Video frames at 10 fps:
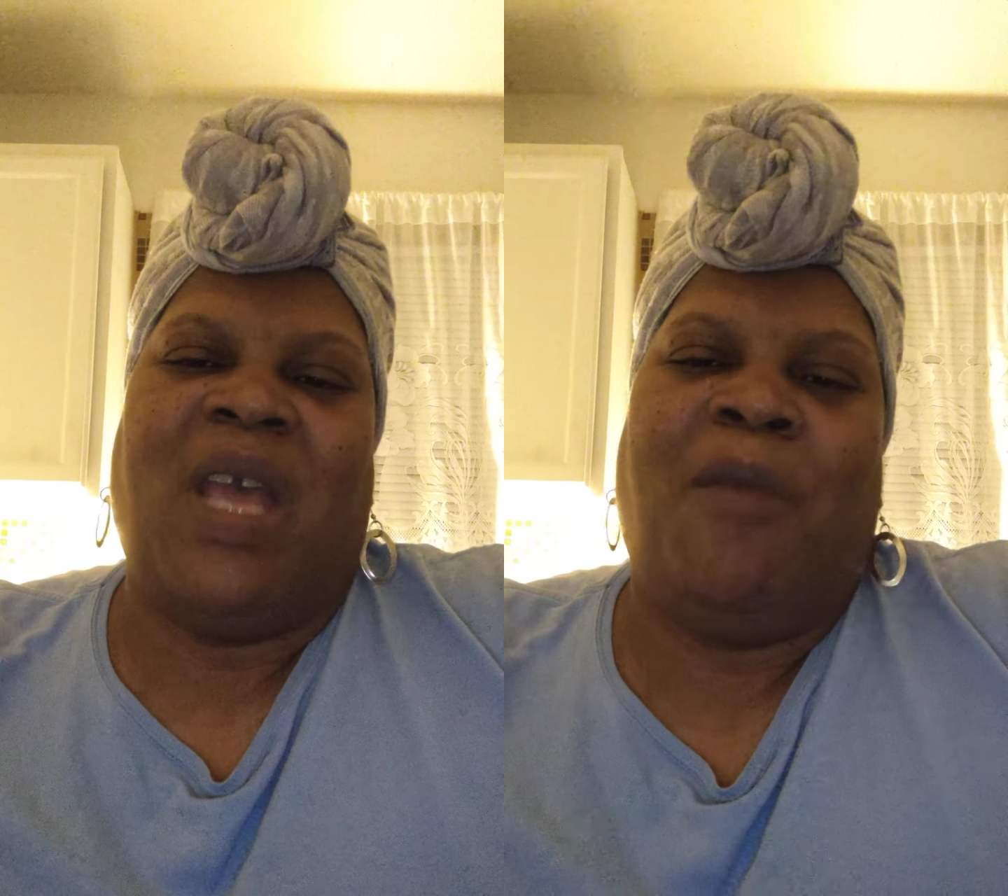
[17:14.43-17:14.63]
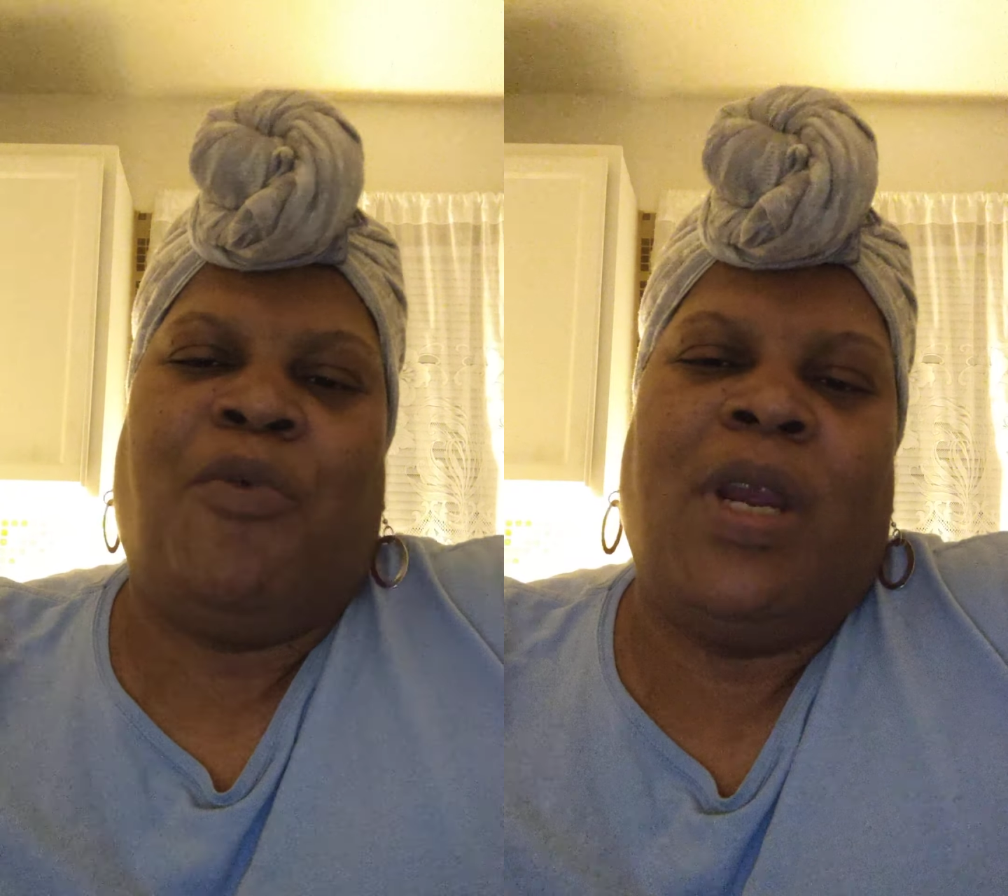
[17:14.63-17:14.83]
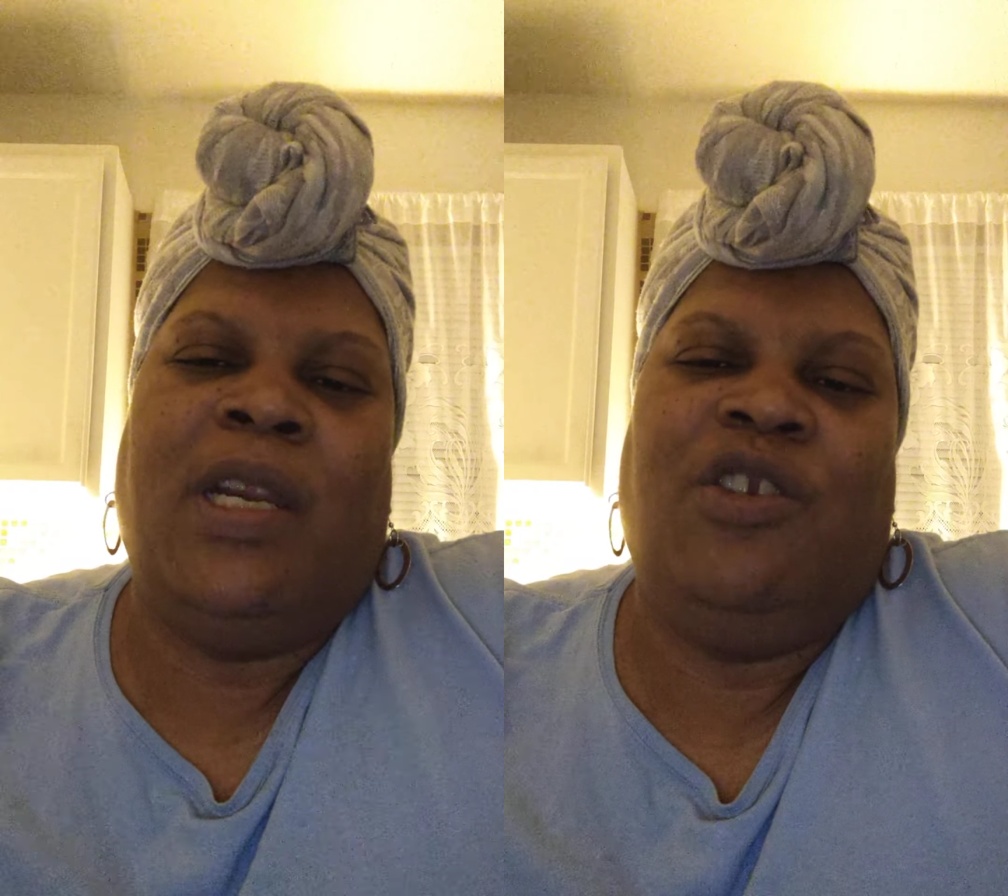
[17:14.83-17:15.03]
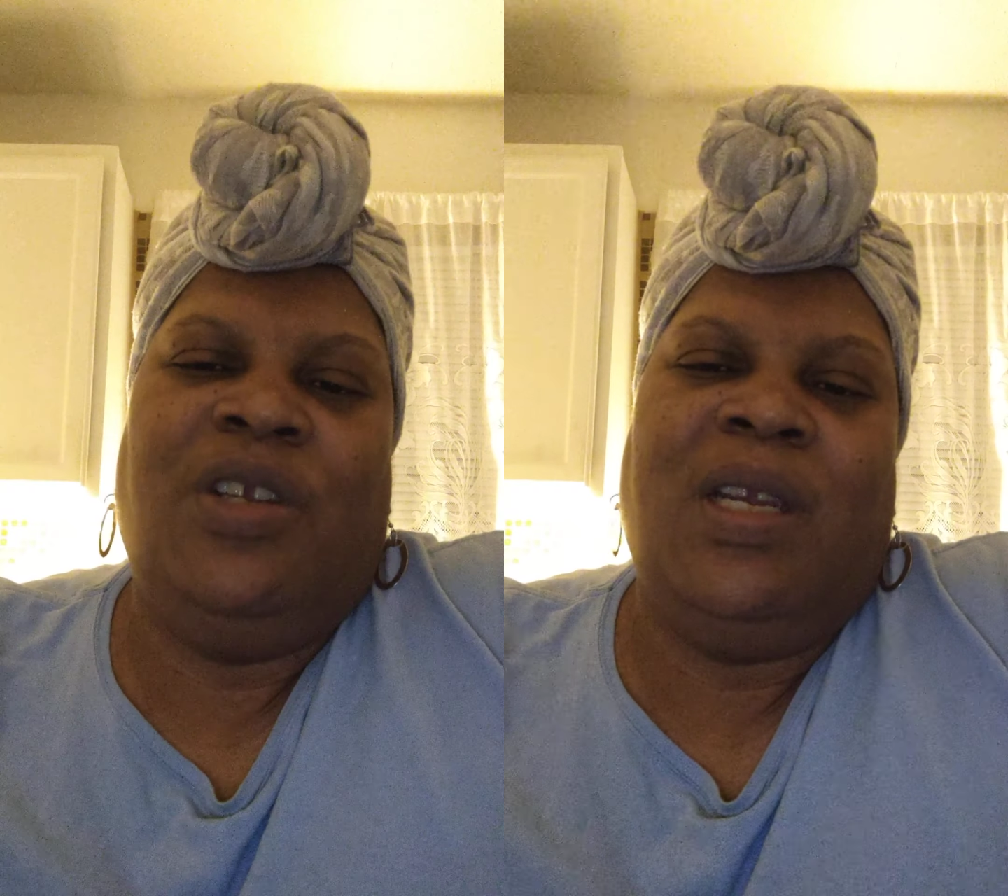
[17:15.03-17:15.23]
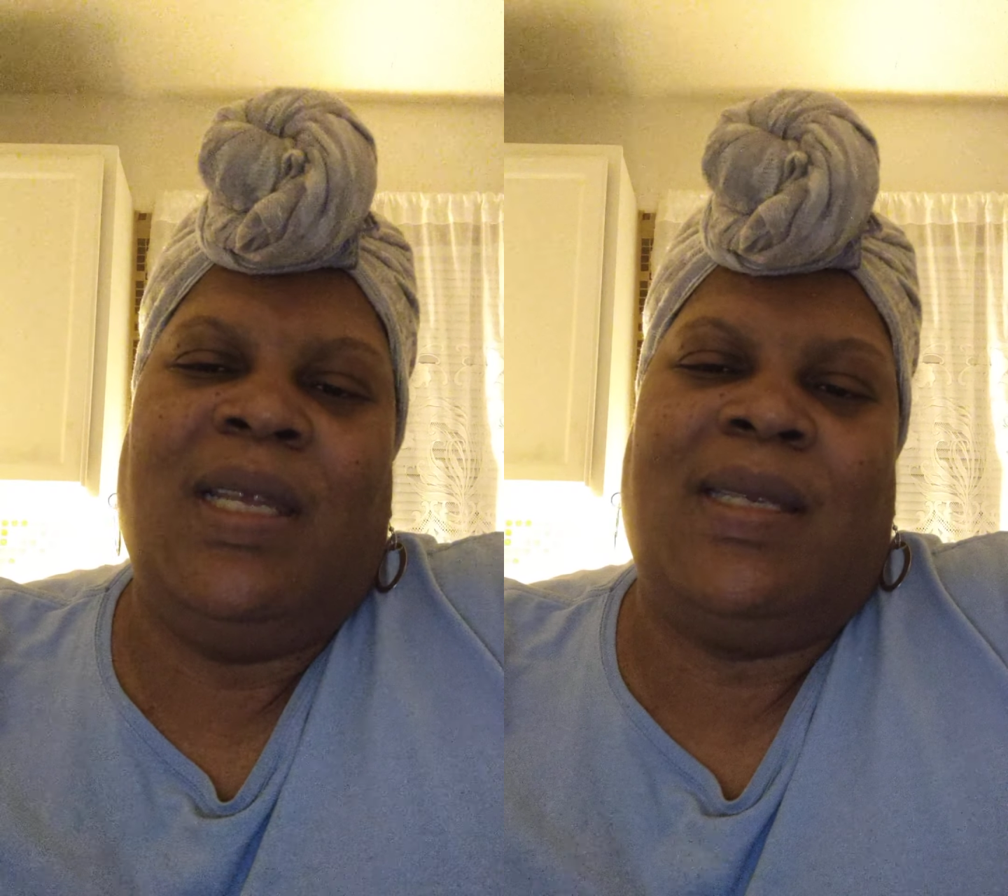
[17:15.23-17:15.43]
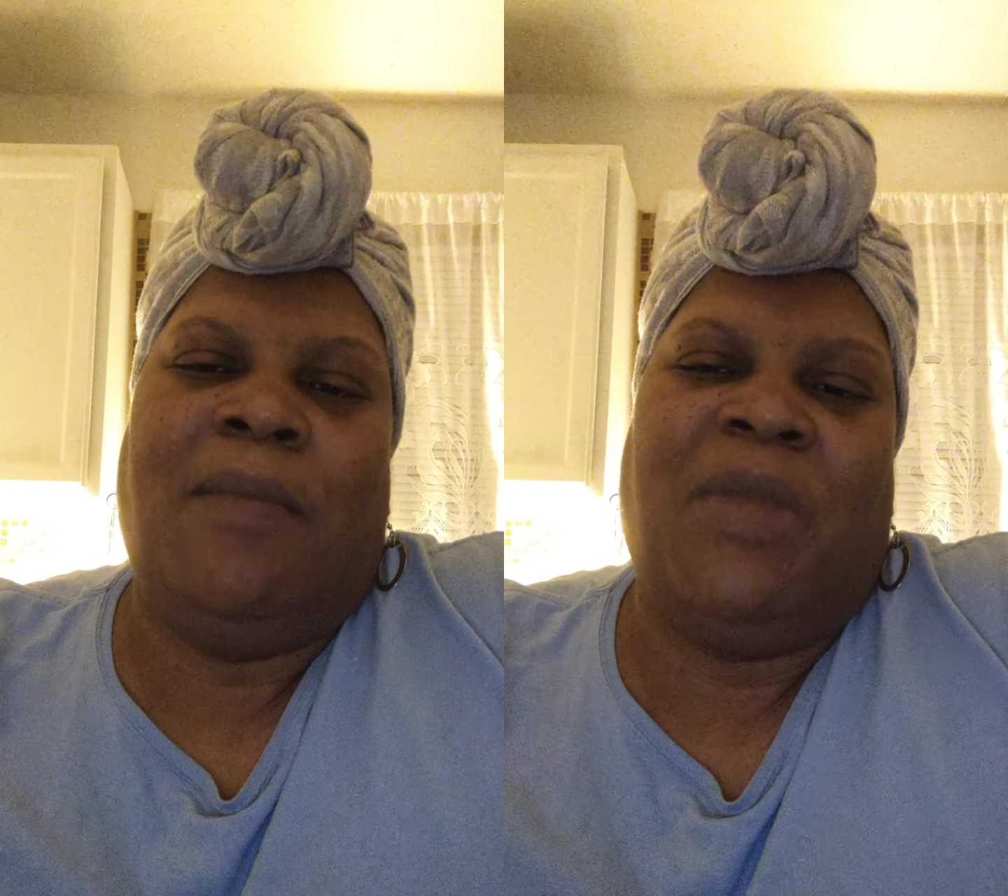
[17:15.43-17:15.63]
I pray that you get